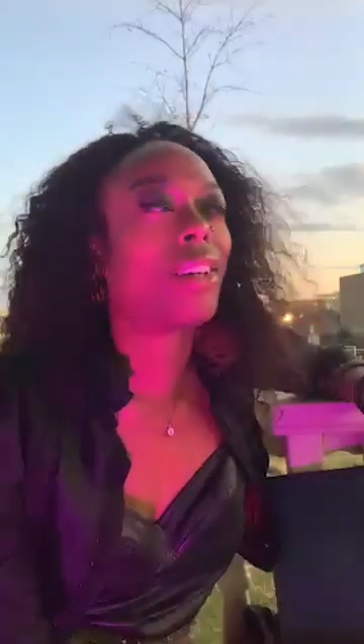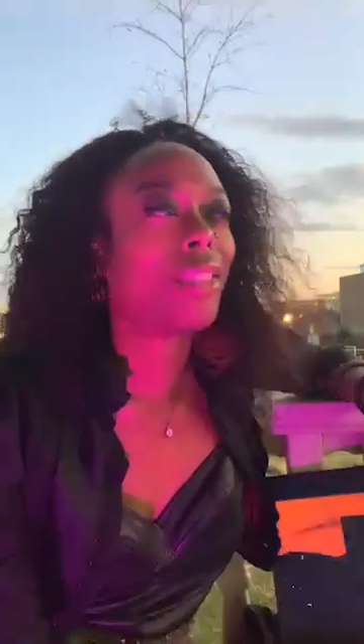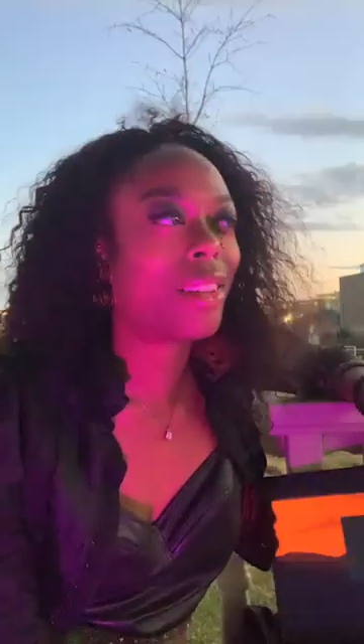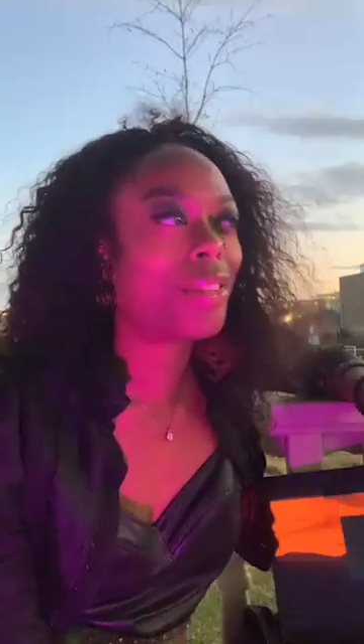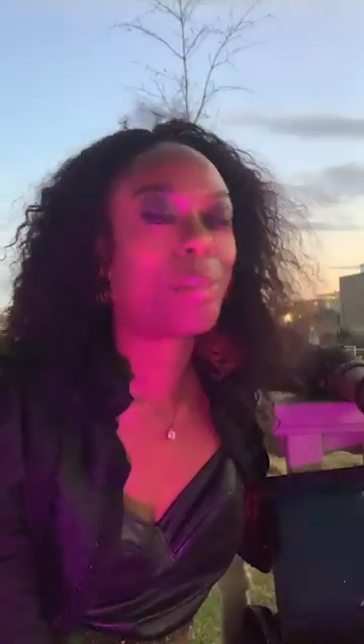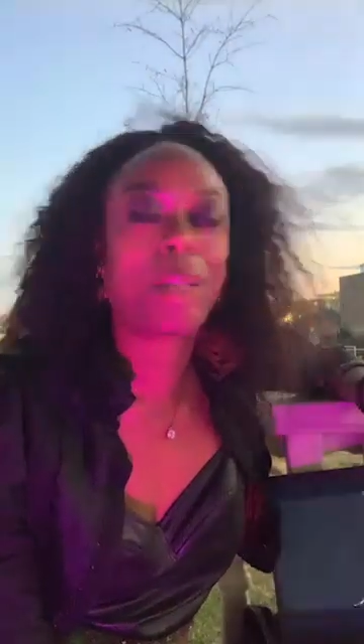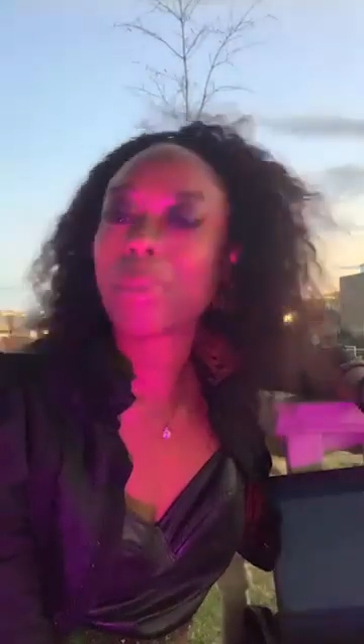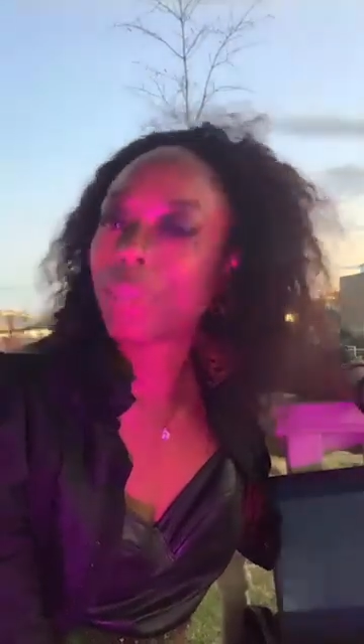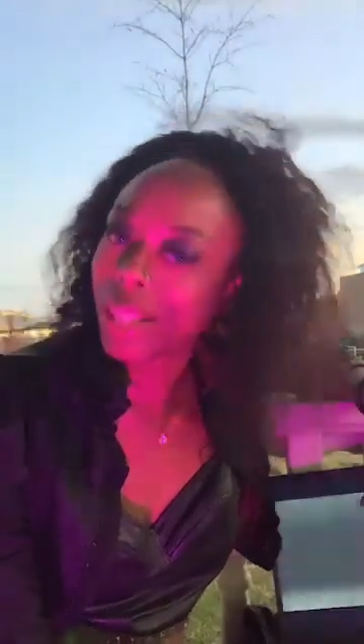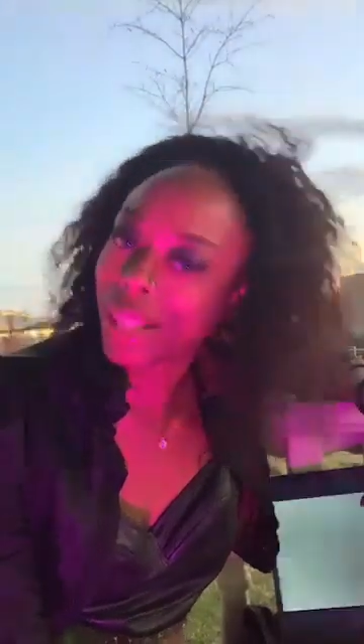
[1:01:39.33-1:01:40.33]
all of the
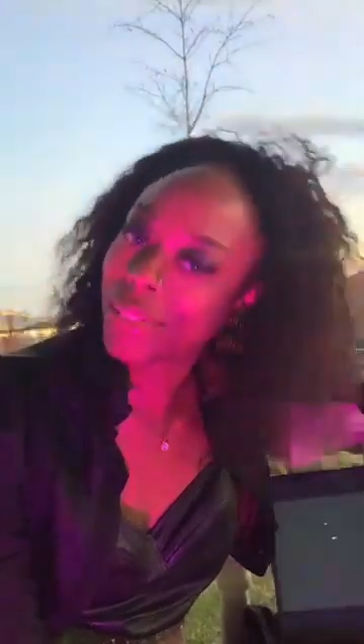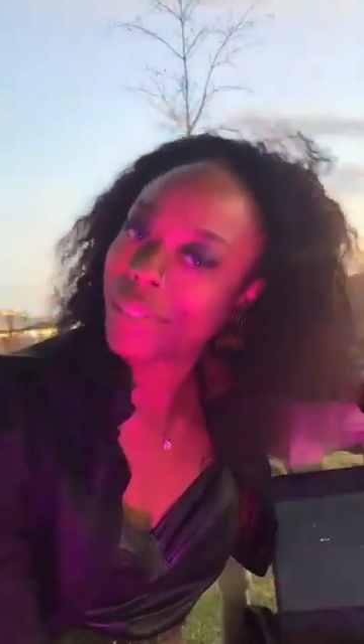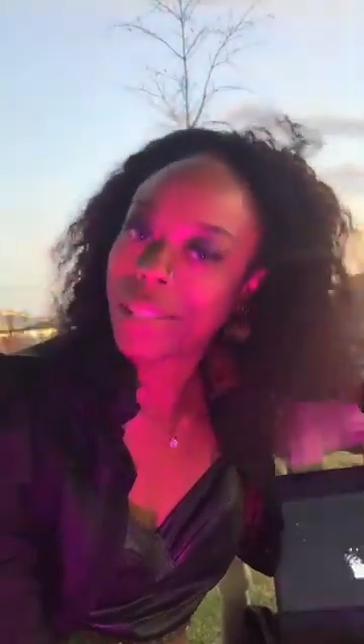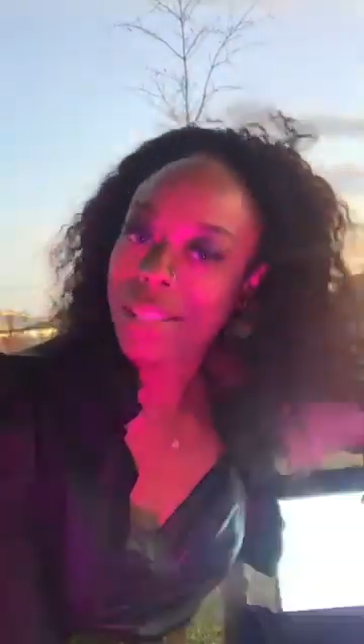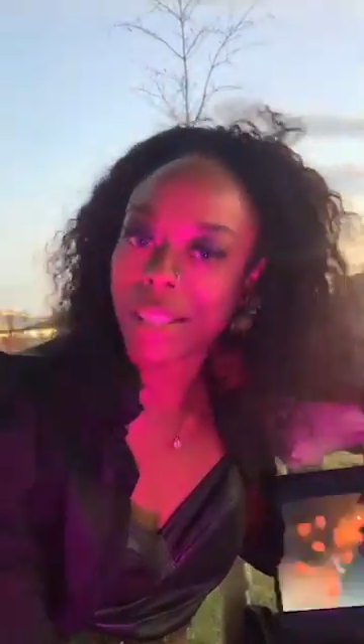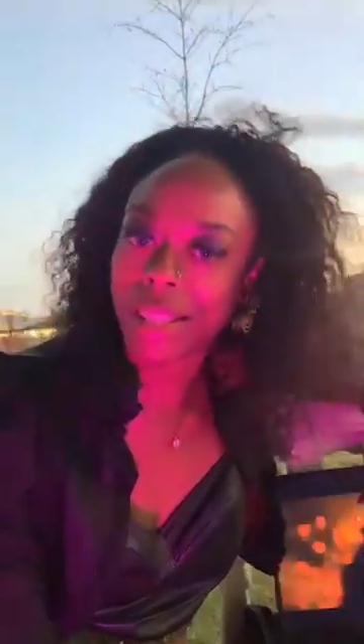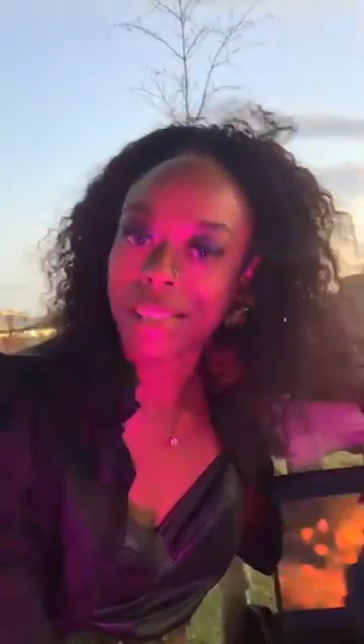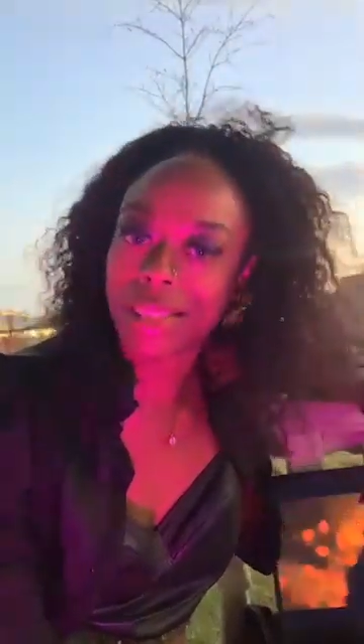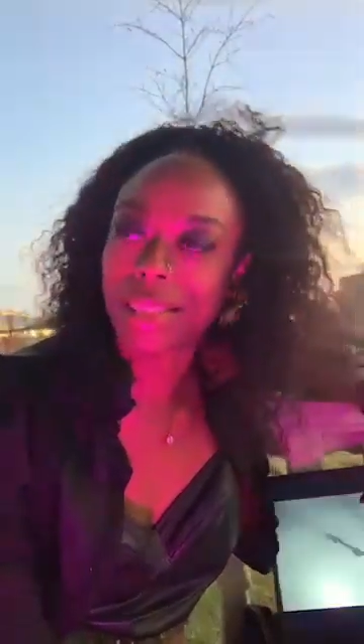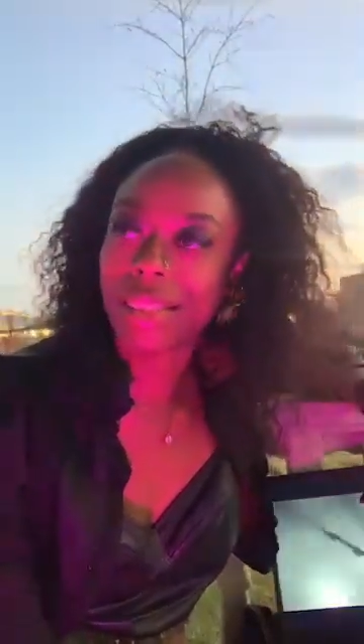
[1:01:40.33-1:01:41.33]
people that I have
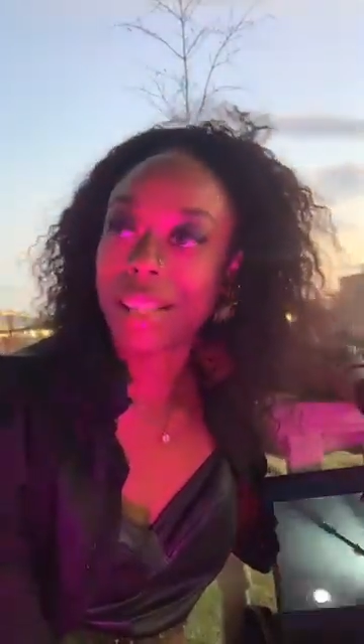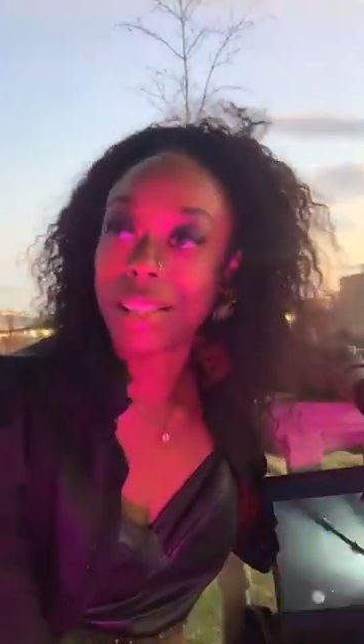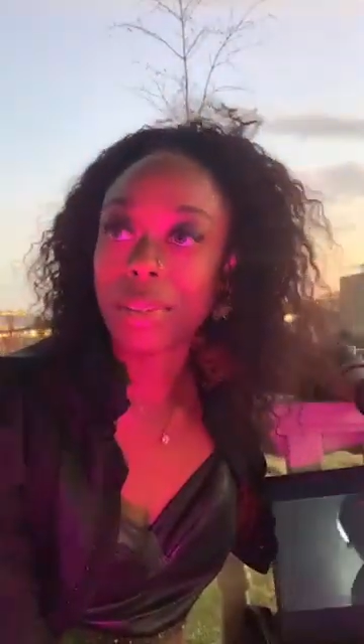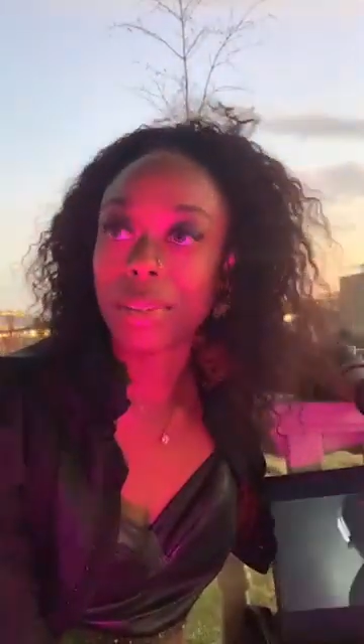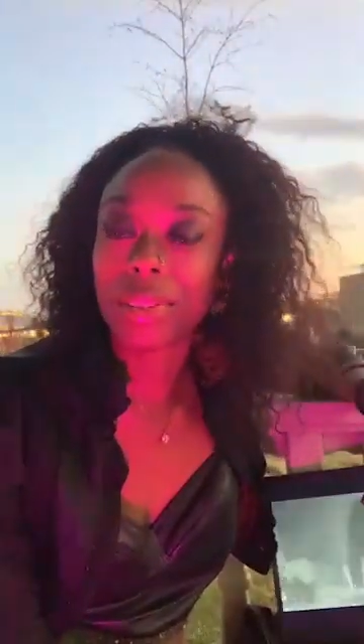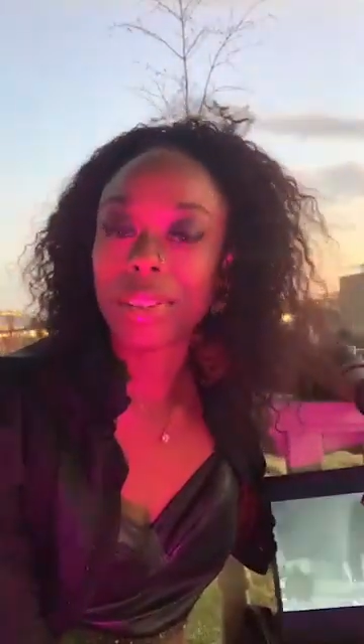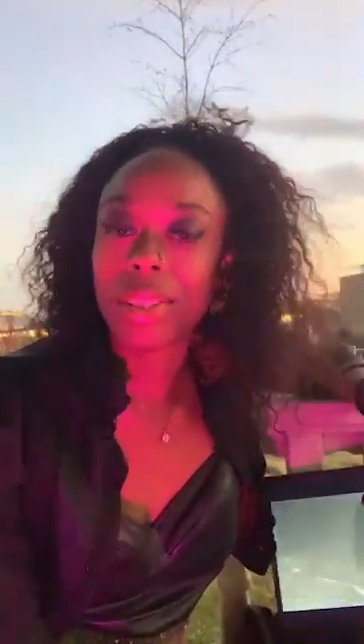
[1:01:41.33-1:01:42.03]
criticized. I do.